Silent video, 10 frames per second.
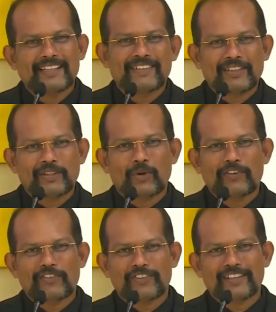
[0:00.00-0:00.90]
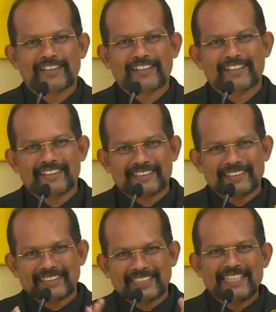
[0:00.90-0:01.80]
even whole of
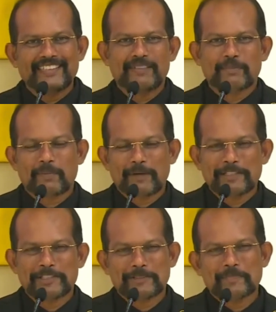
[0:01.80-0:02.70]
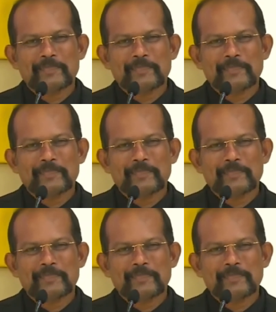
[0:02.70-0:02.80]
Indian population.